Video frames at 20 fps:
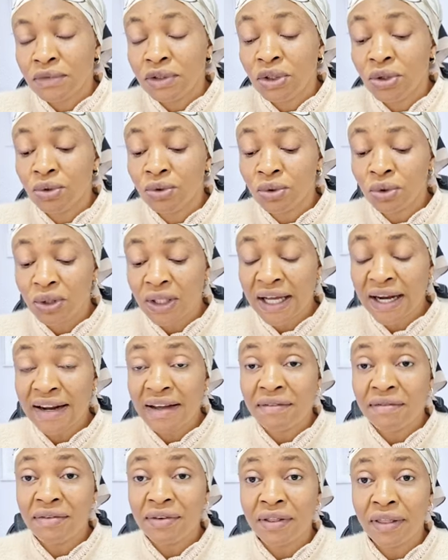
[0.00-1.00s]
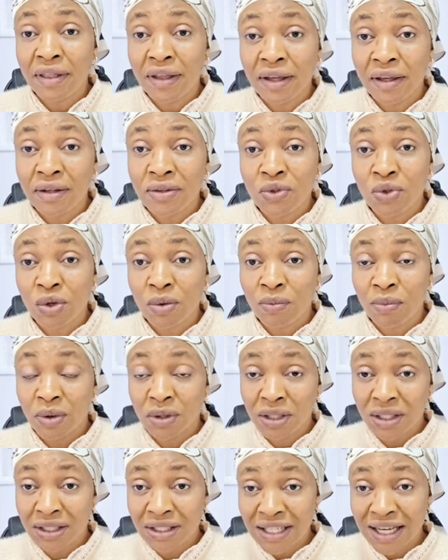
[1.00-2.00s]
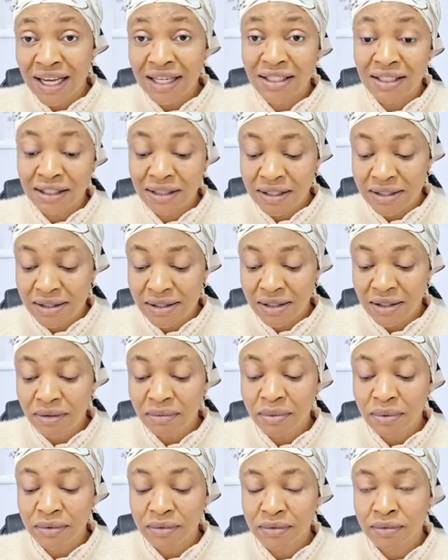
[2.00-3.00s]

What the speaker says: You know that every day somebody died in their sleep.